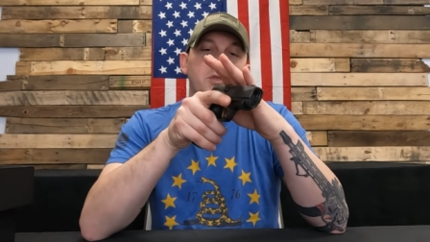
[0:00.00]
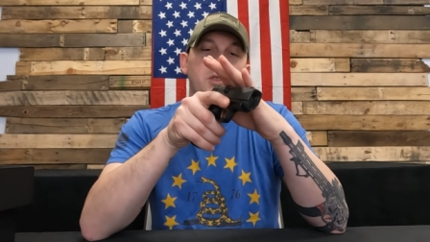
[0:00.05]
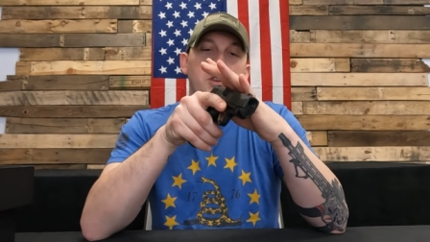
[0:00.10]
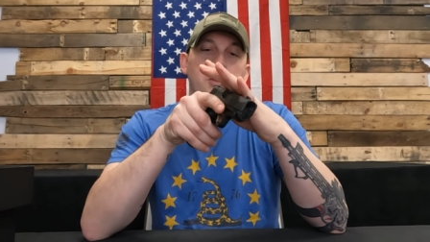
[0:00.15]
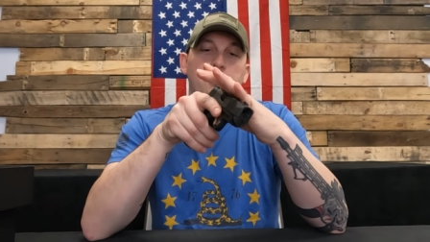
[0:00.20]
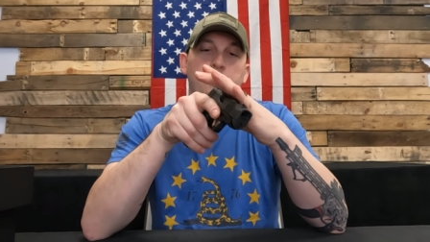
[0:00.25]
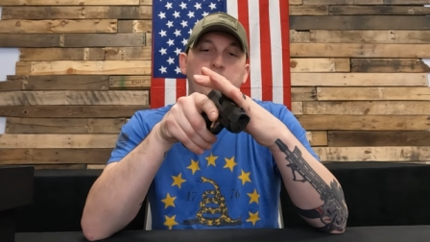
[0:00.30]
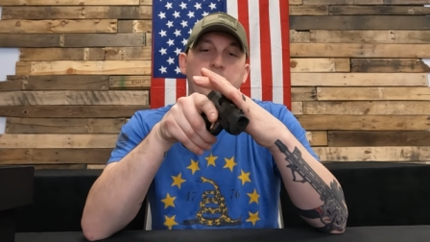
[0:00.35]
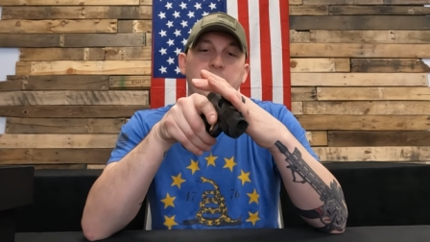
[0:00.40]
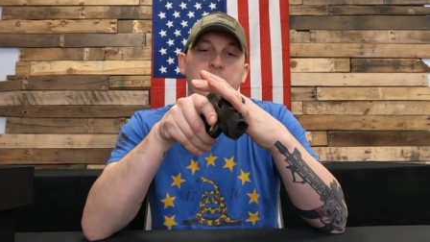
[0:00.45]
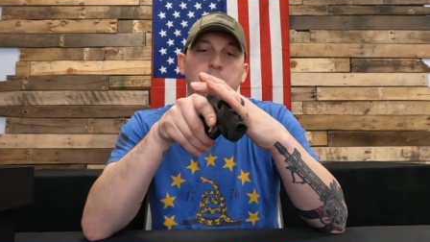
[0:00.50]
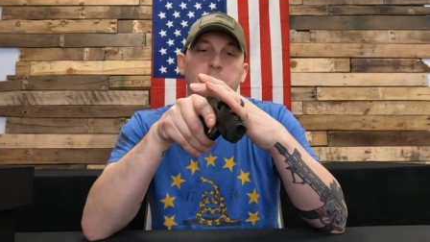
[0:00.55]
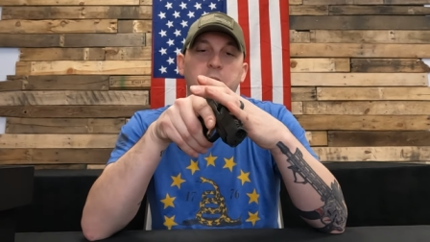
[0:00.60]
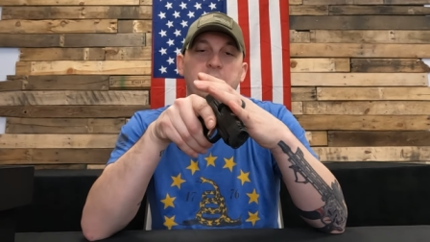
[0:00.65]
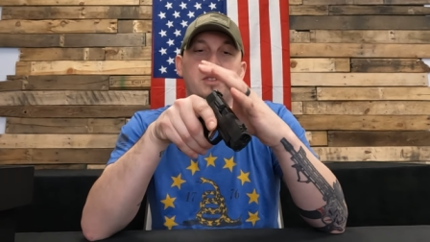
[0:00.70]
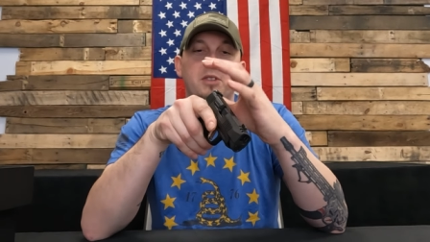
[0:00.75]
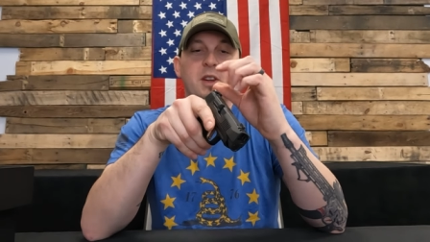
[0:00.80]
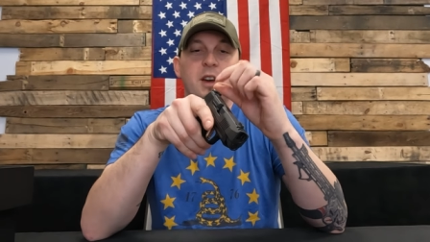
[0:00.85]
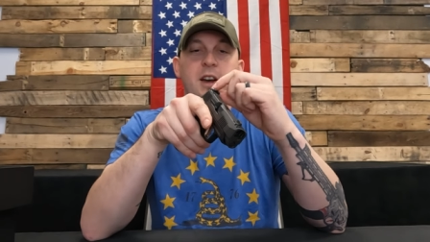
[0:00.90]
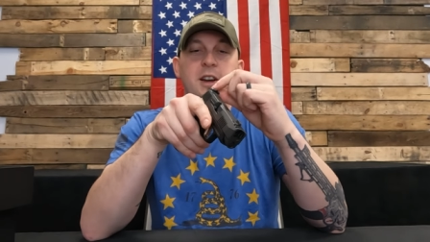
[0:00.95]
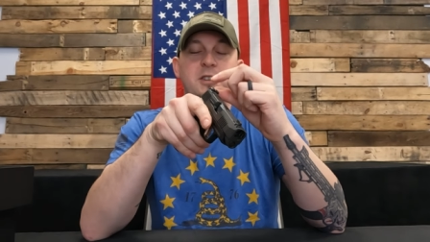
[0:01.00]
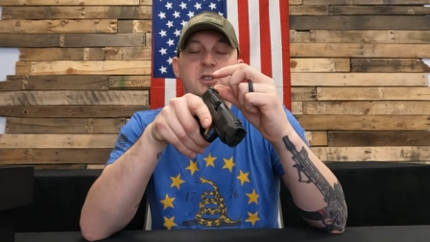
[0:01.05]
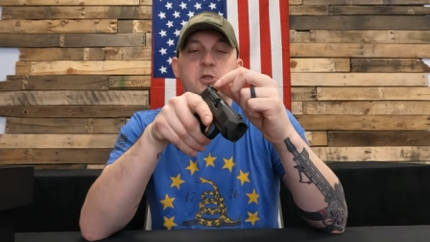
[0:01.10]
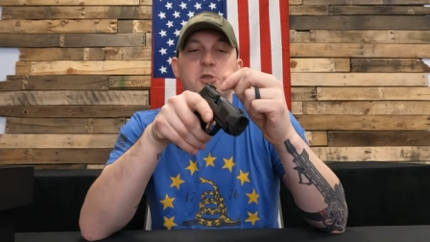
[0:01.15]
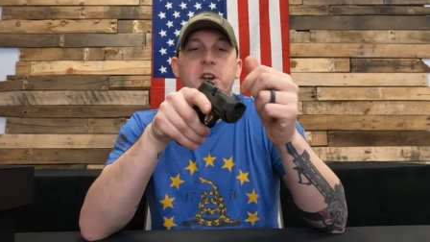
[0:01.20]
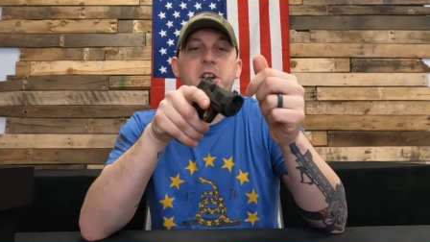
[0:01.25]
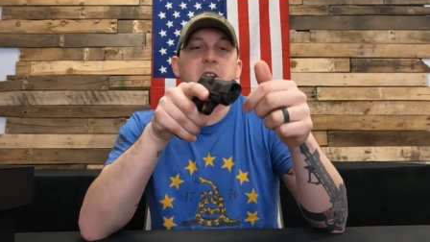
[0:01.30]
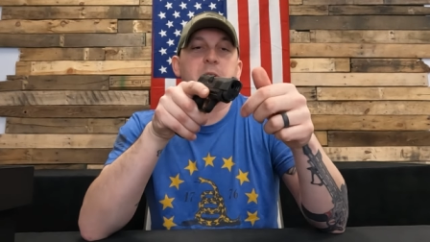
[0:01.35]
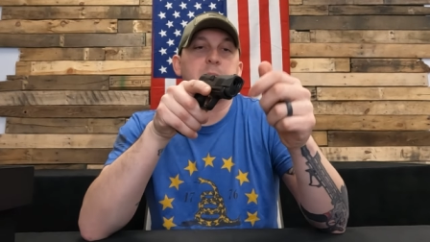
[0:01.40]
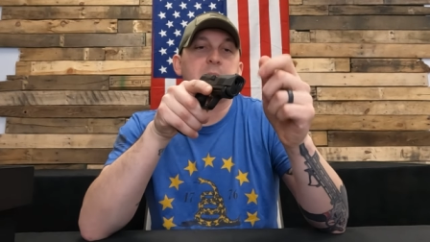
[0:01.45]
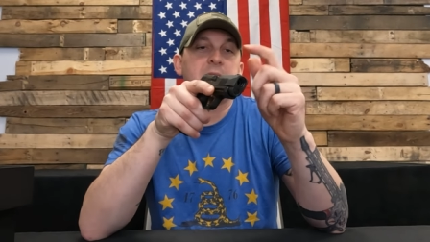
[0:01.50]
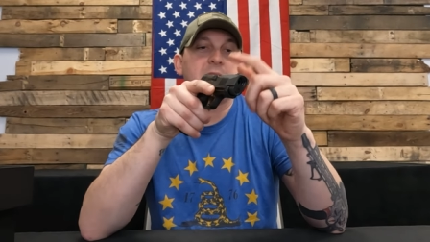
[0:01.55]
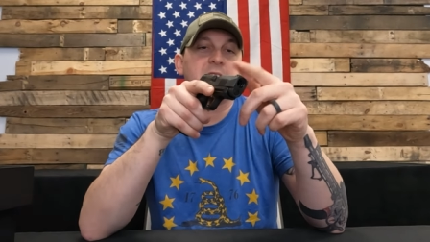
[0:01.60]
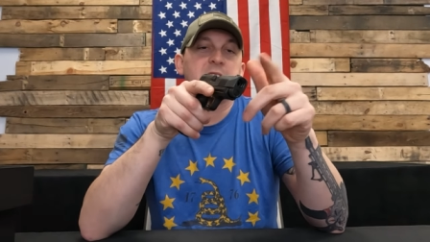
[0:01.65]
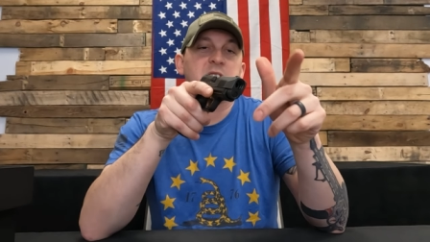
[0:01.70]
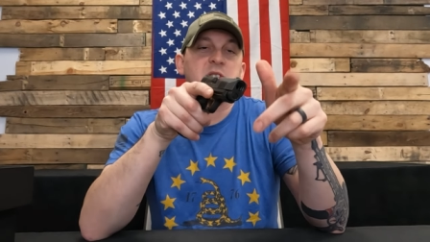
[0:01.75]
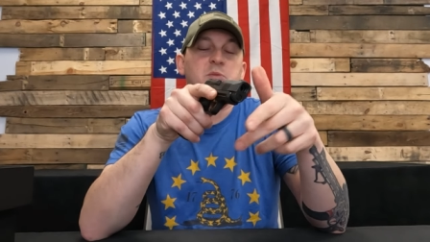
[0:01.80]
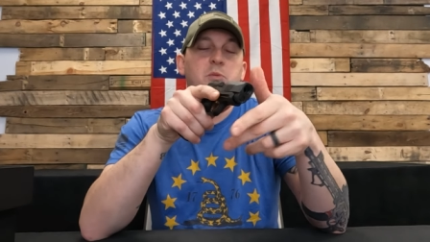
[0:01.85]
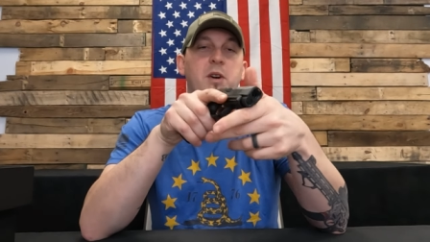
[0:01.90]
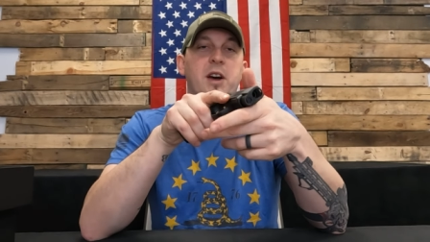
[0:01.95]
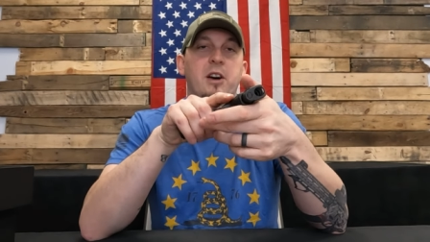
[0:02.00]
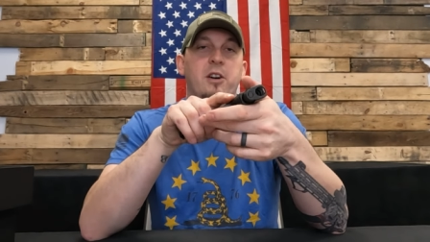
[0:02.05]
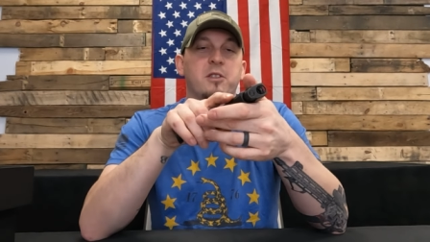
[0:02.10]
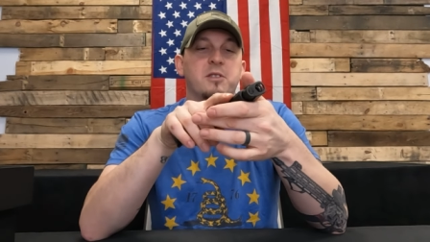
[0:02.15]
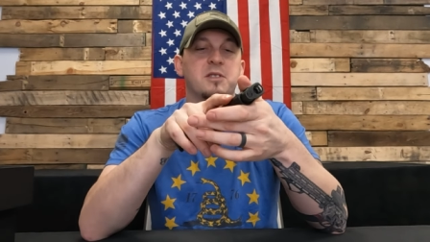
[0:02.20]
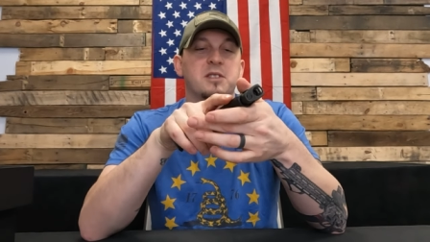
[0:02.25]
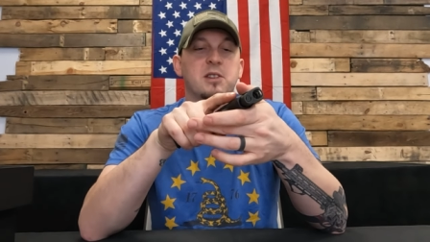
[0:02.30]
your rear with uh, tritium in it as well.